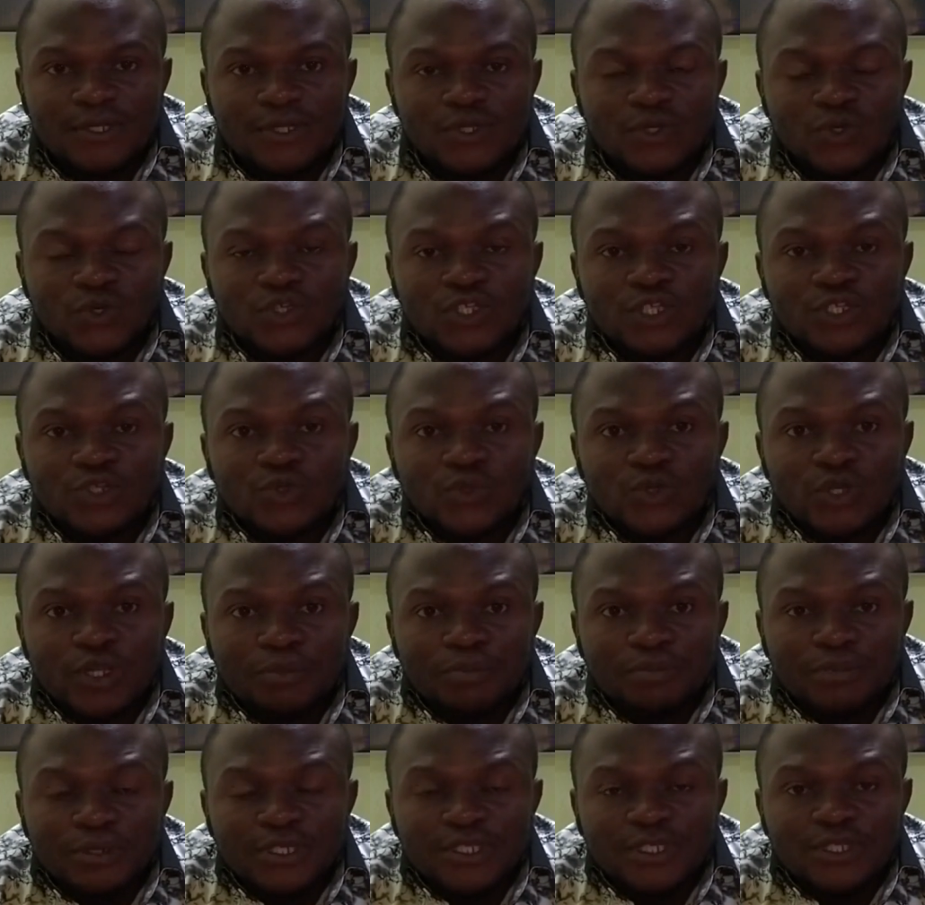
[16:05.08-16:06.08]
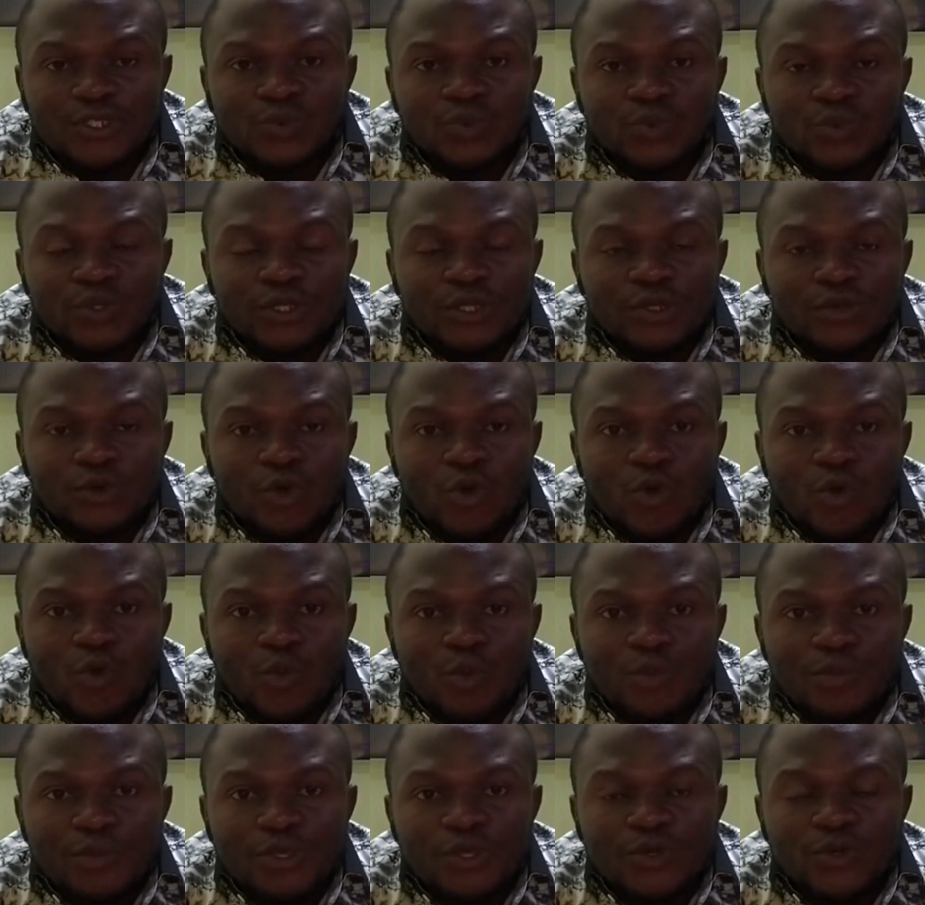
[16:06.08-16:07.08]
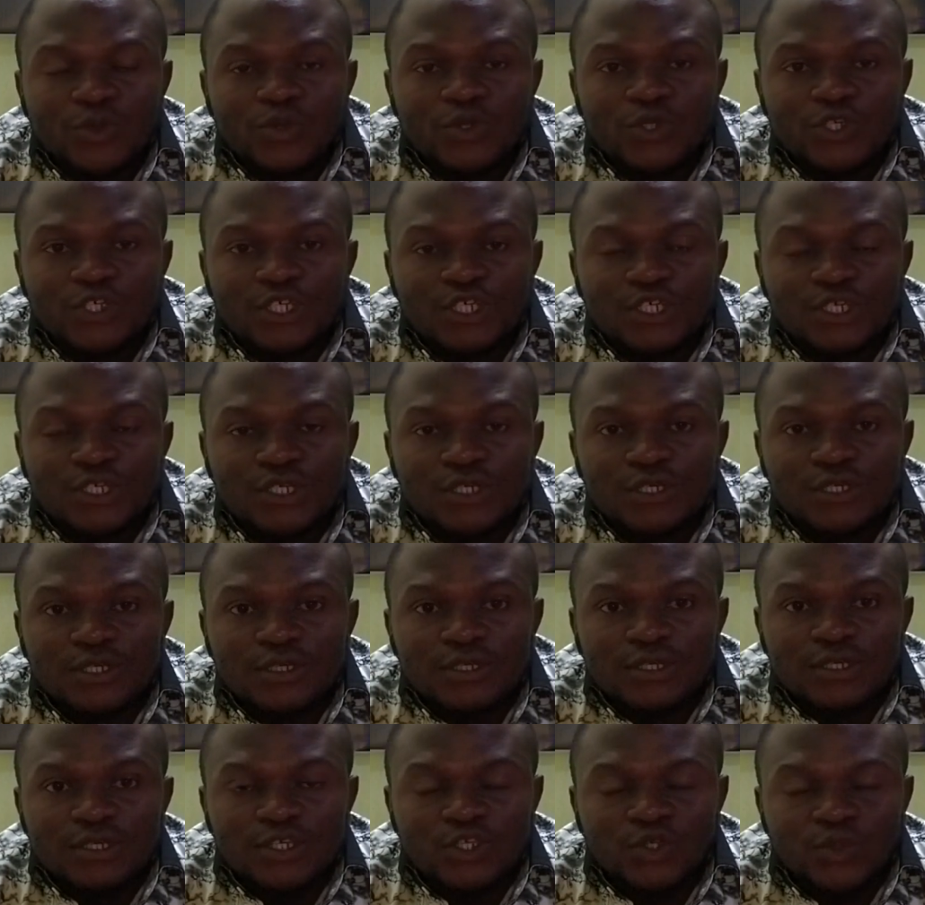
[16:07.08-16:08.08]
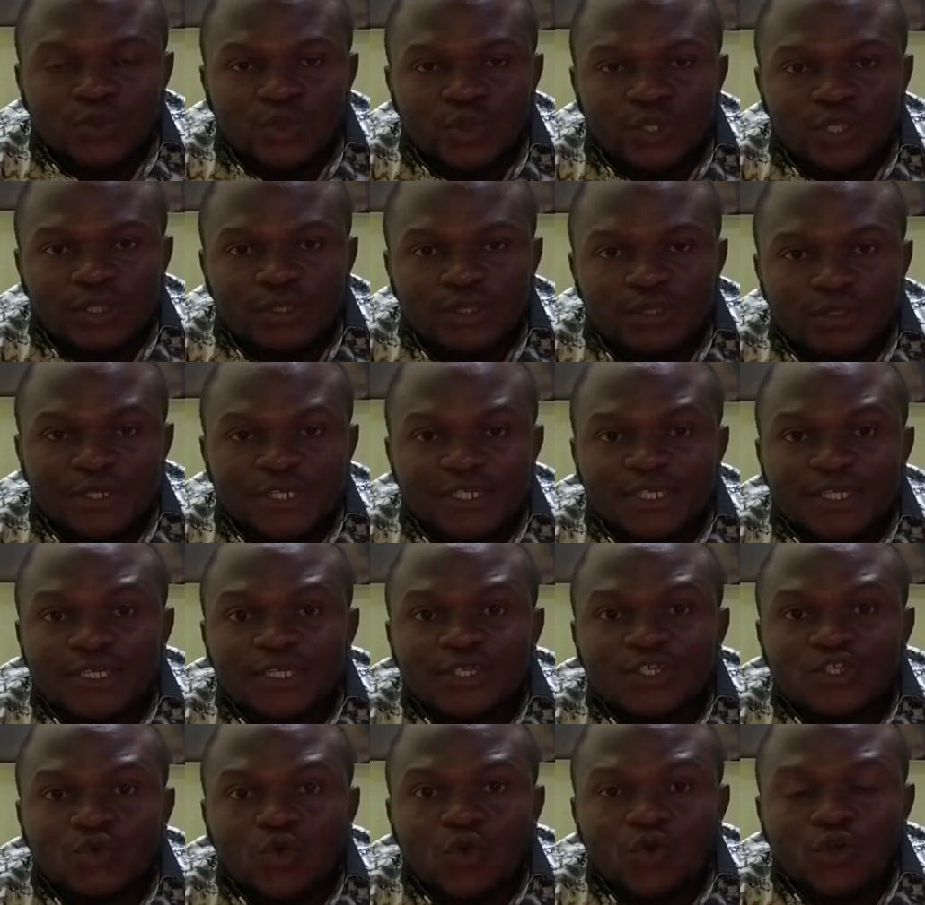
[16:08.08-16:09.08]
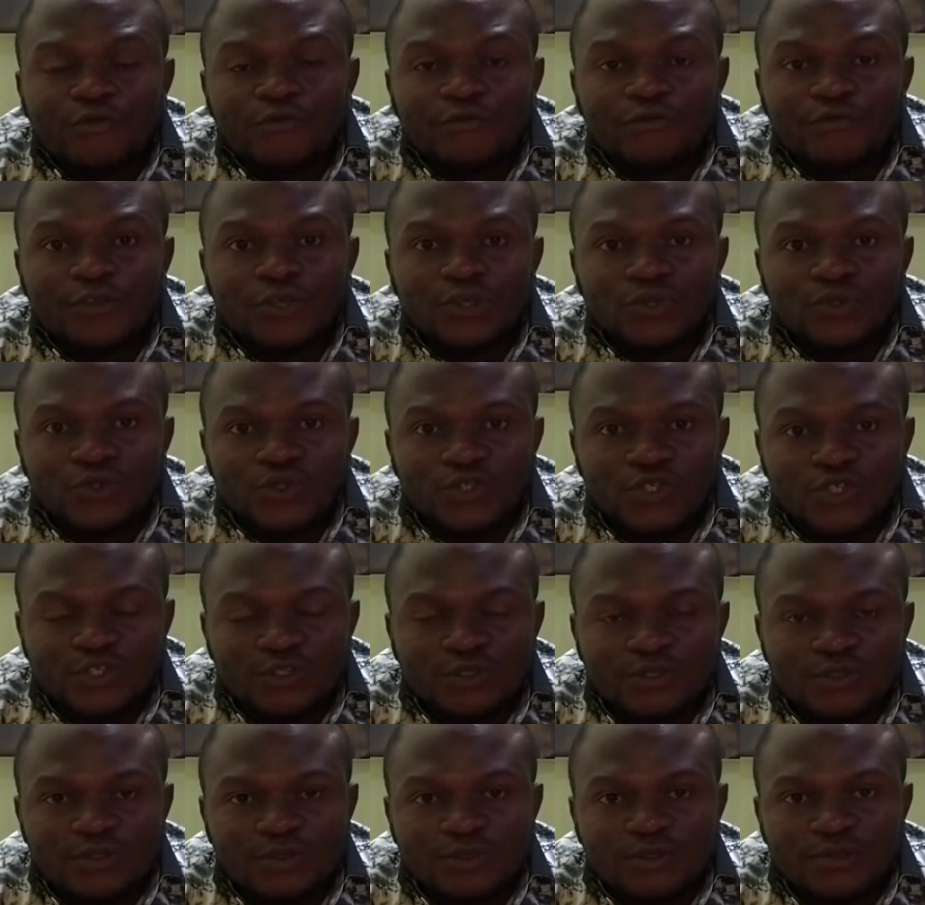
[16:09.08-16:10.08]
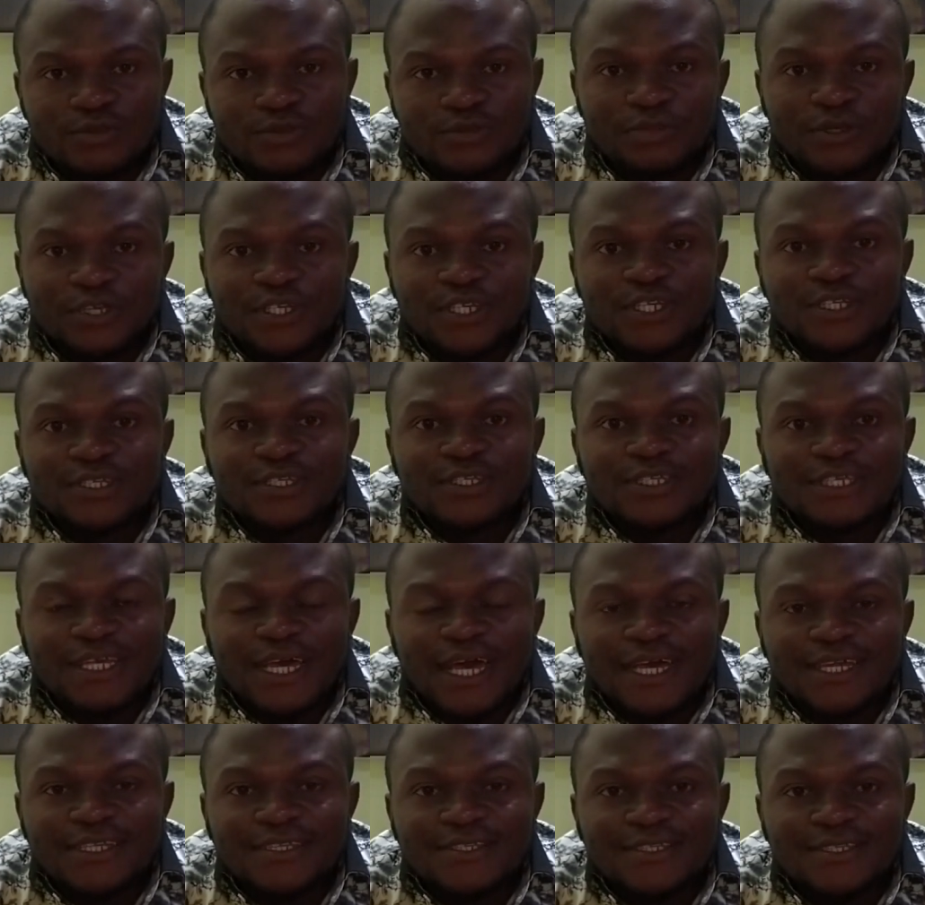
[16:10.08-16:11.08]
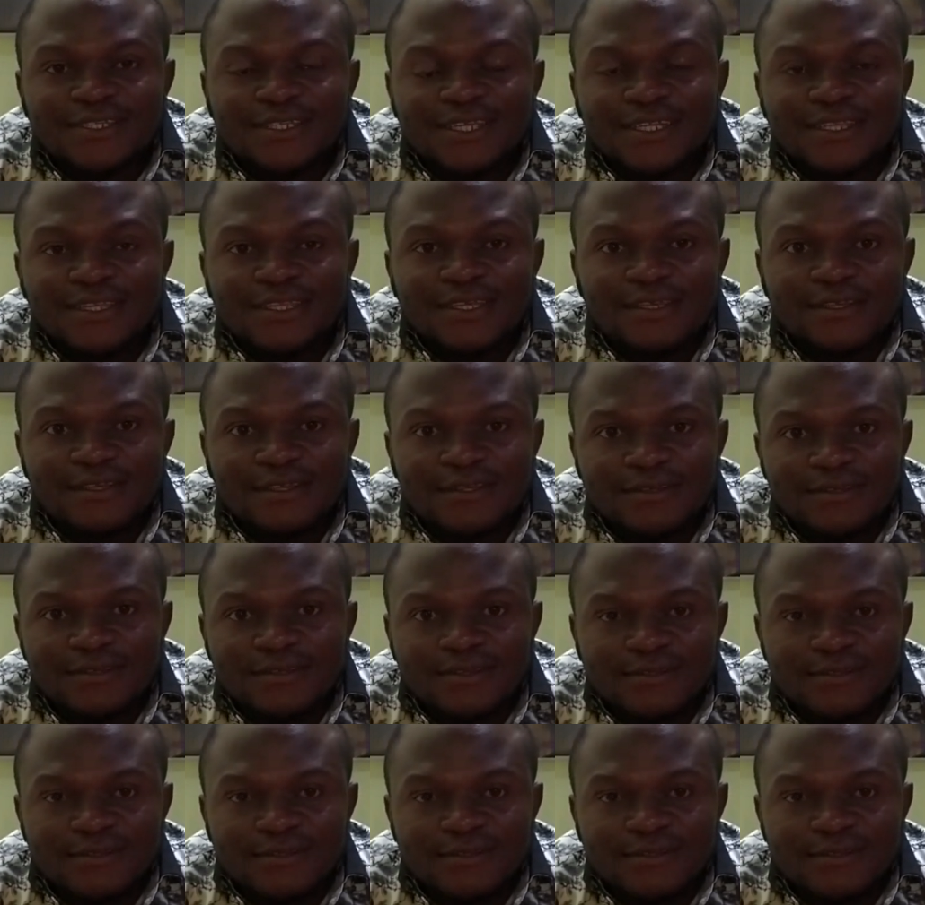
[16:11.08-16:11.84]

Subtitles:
He doesn't know the person with whom he or she is. Patient is confused. Patient is agitating.